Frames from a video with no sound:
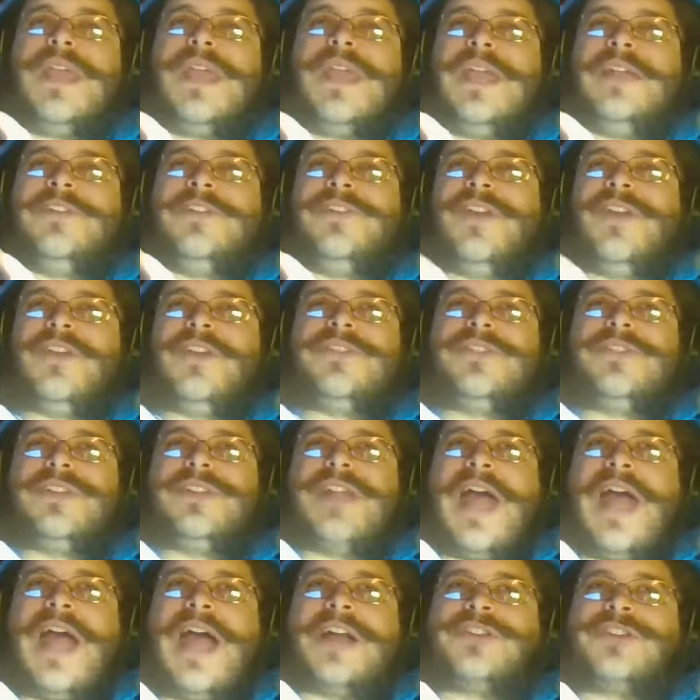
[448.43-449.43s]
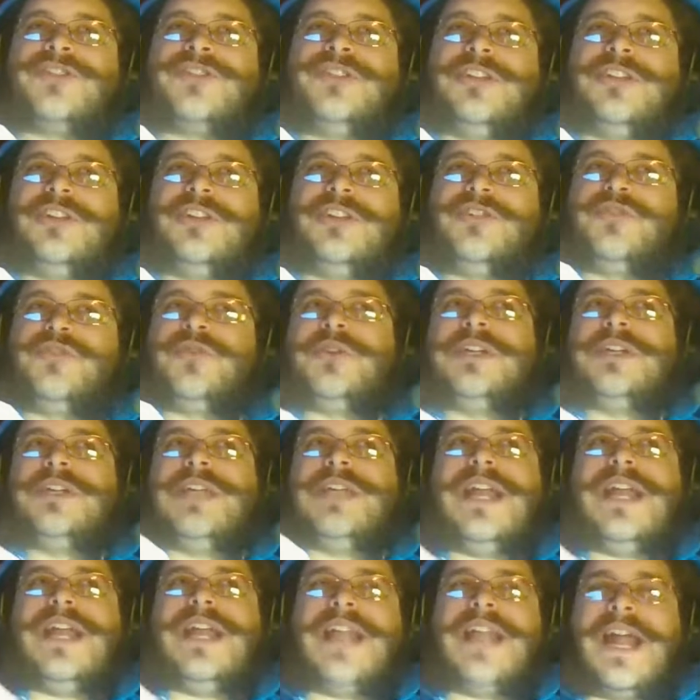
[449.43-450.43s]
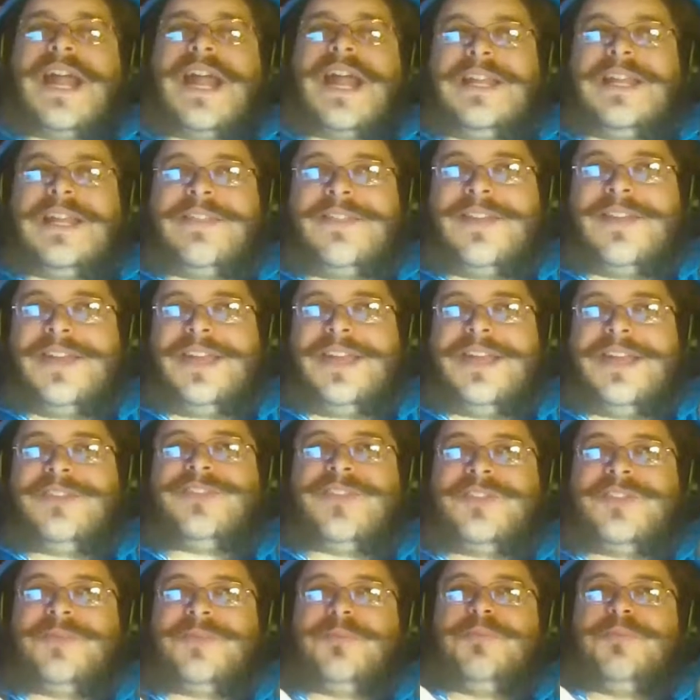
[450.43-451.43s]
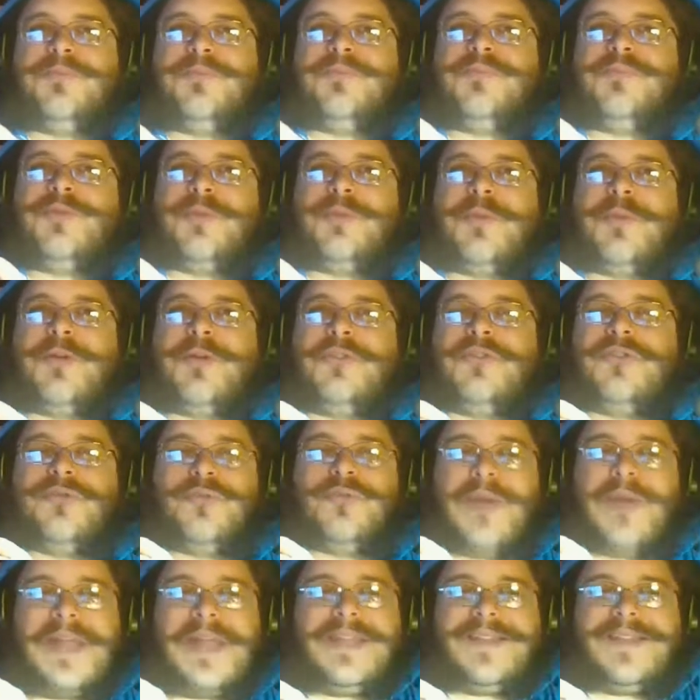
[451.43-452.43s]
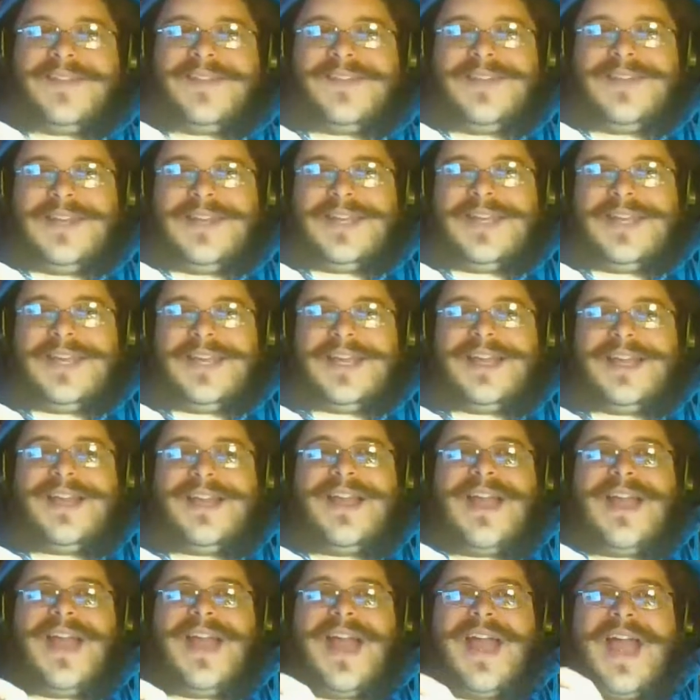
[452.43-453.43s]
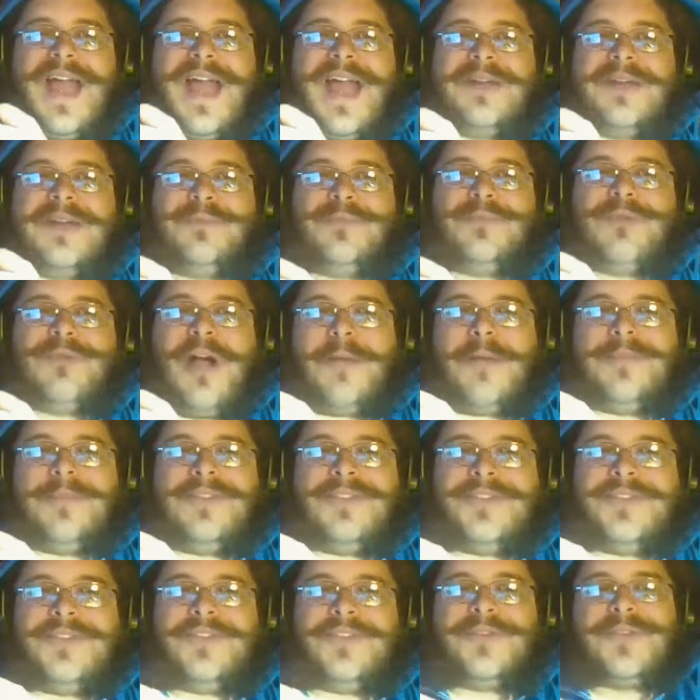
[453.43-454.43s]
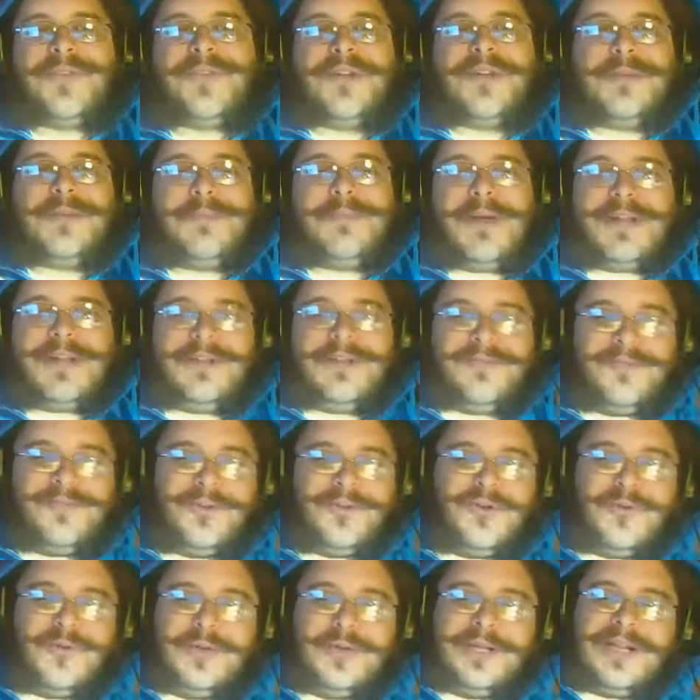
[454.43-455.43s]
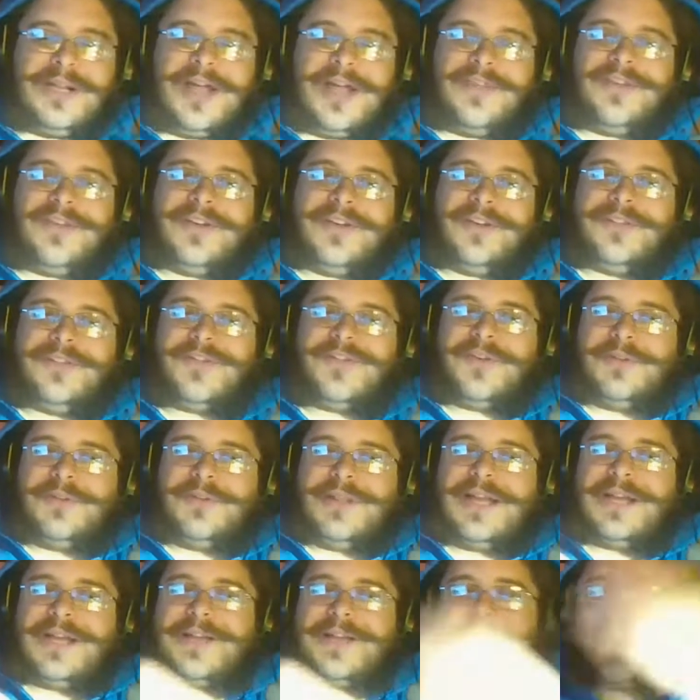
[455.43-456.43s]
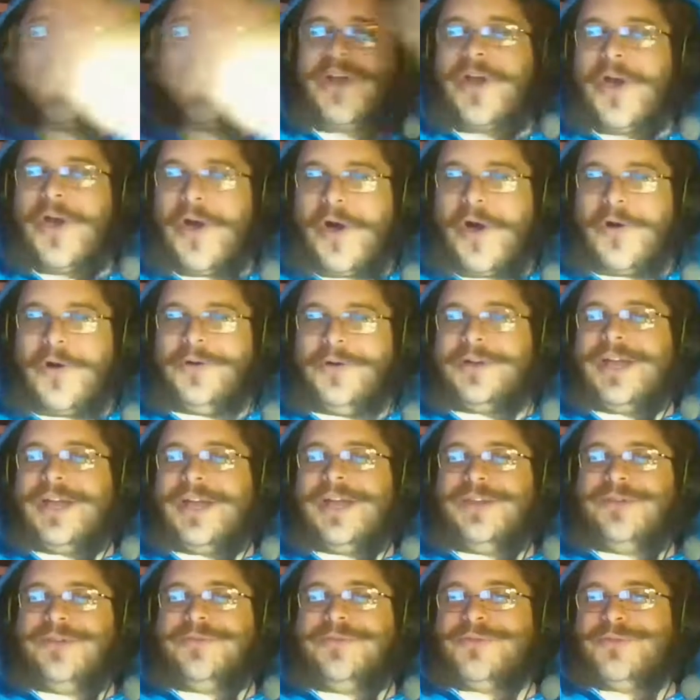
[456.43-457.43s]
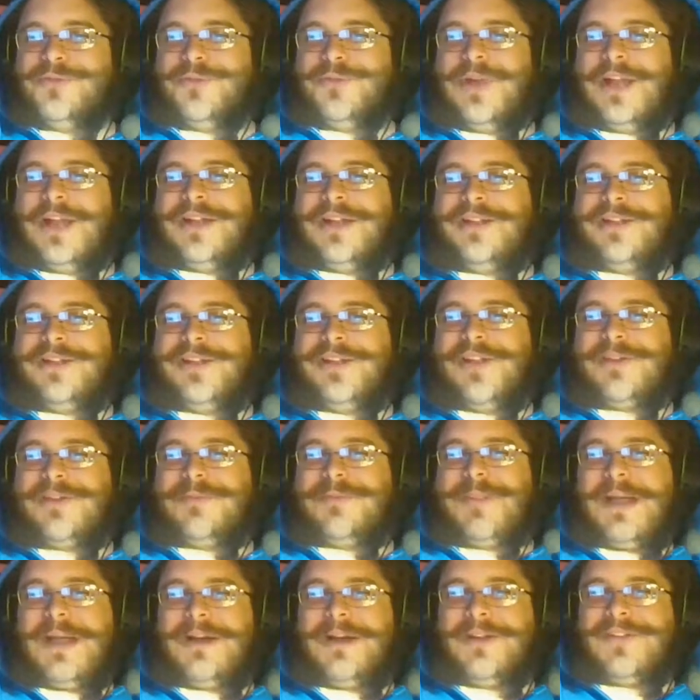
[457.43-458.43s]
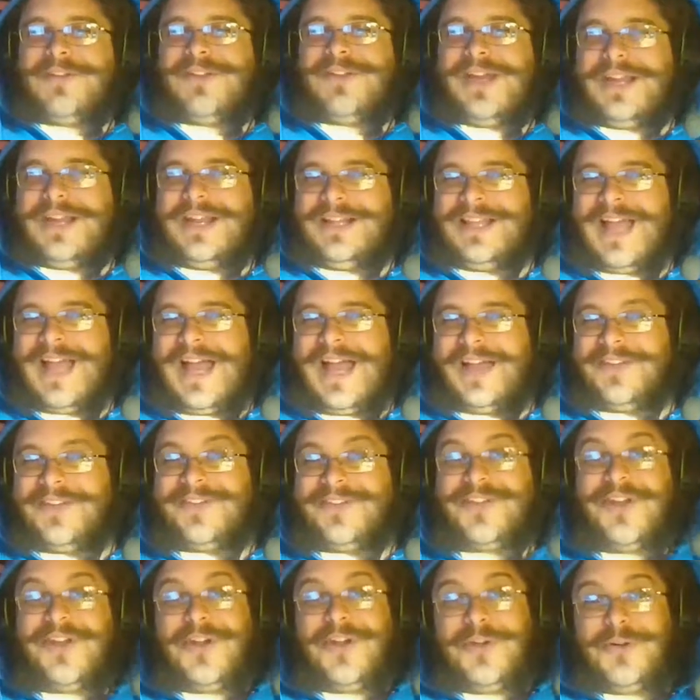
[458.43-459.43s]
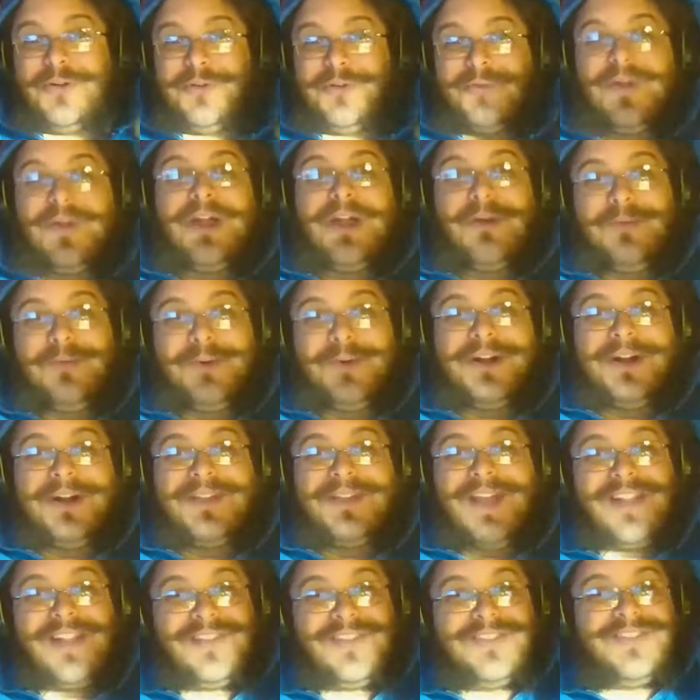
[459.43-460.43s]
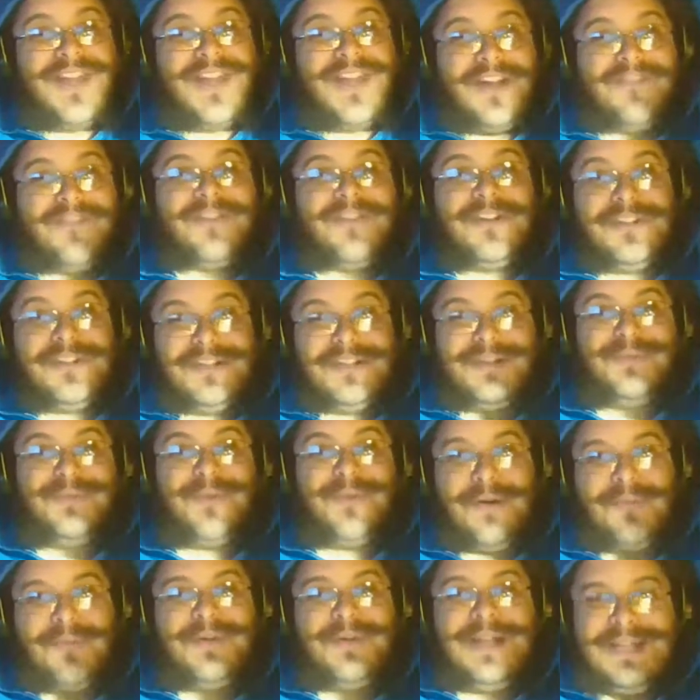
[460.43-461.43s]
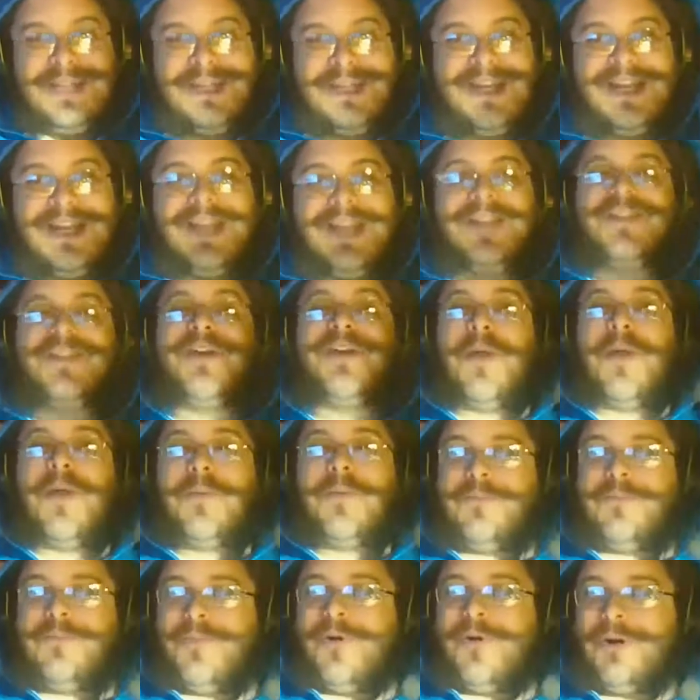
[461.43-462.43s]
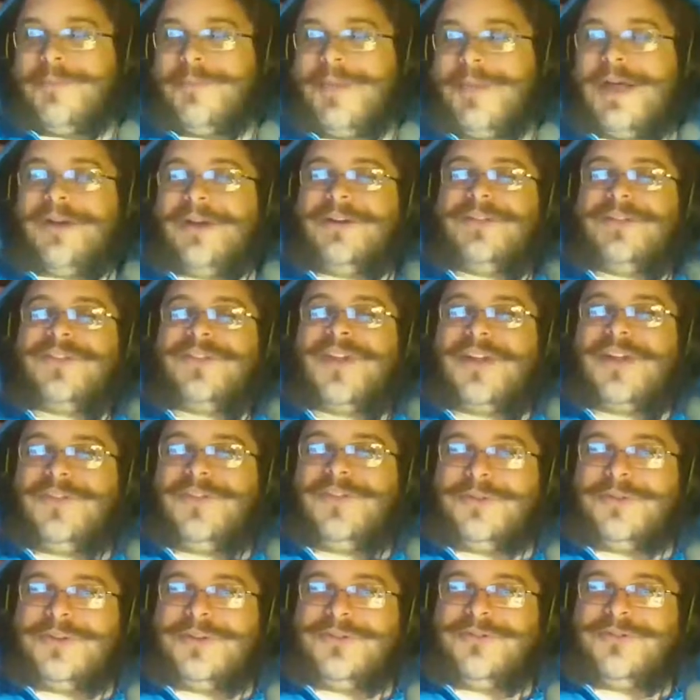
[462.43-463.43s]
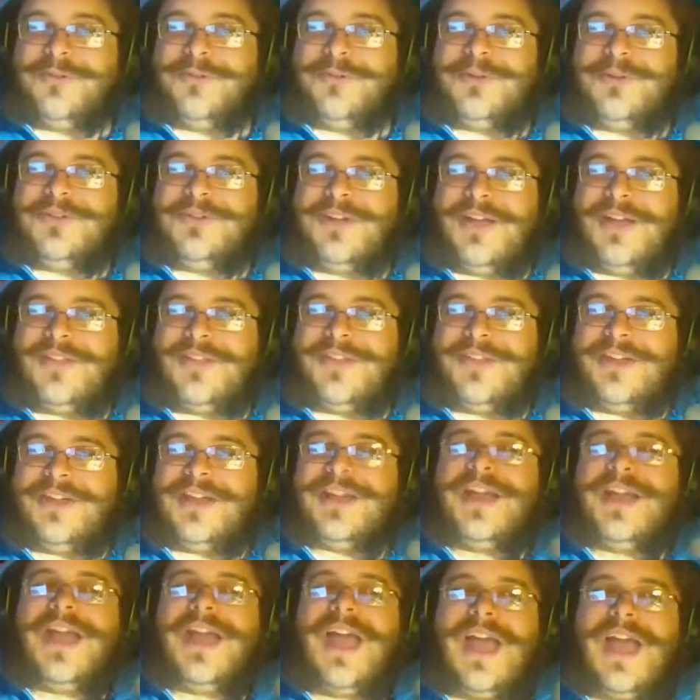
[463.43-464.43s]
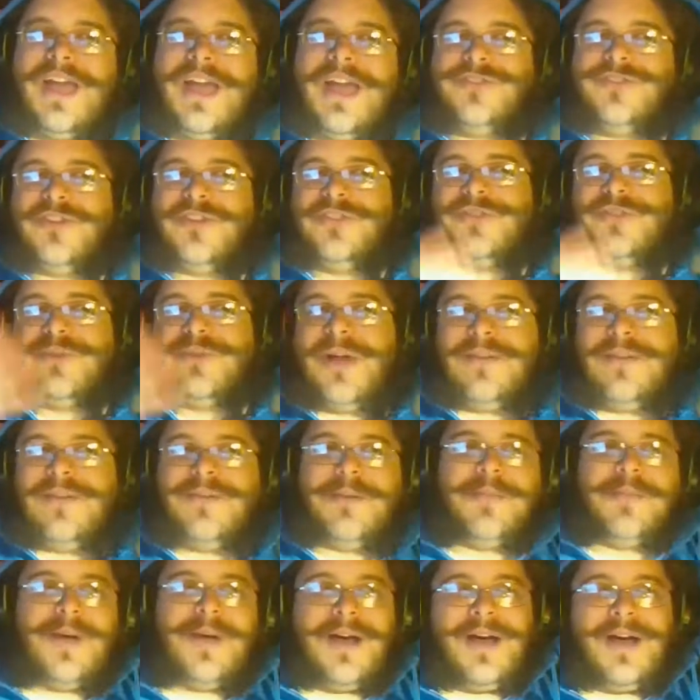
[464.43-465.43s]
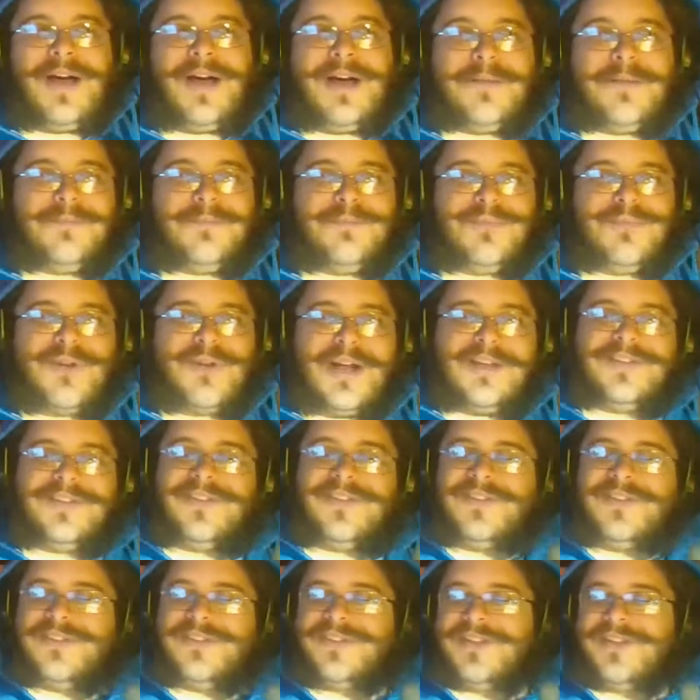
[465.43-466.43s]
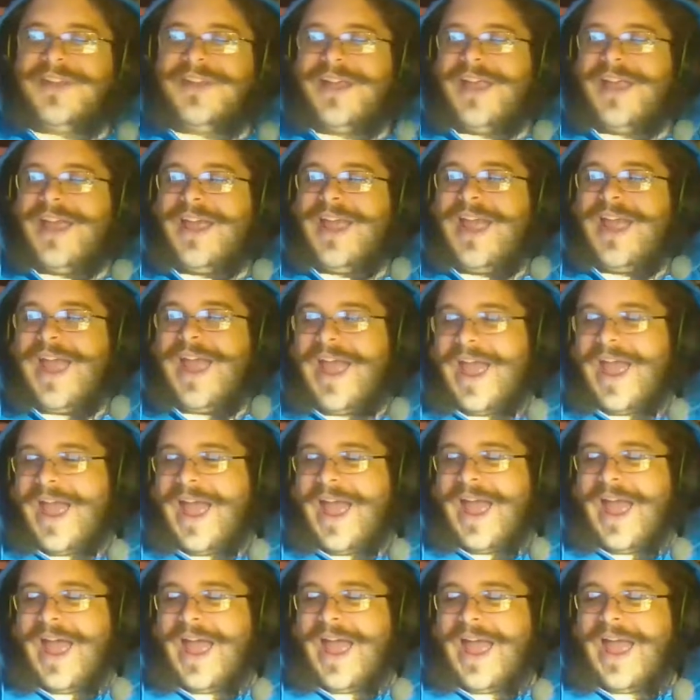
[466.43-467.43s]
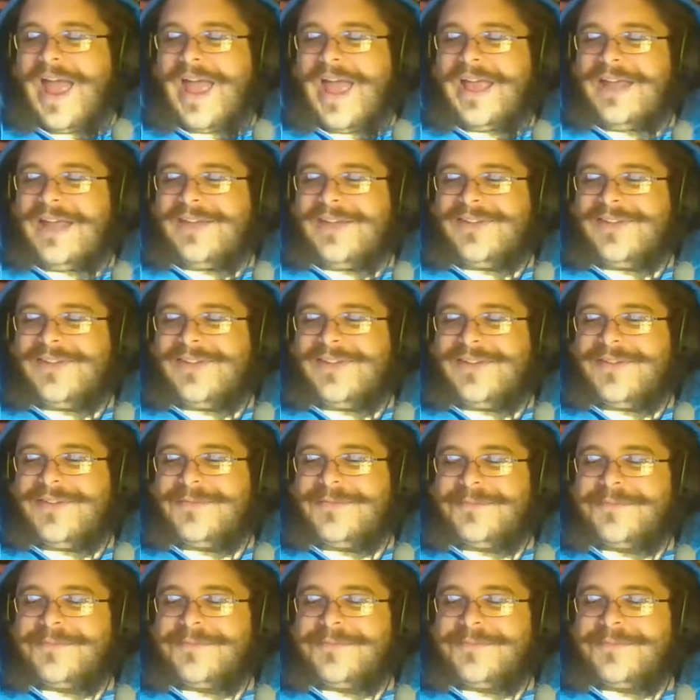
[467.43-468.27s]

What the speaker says: it doesn't actually create anything; it just promotes rent seeking and promises free money for doing nothing. So, like, okay, you've created another parasite class. Great work. That's definitely what we need. More parasites who contribute nothing and just drive up prices. It's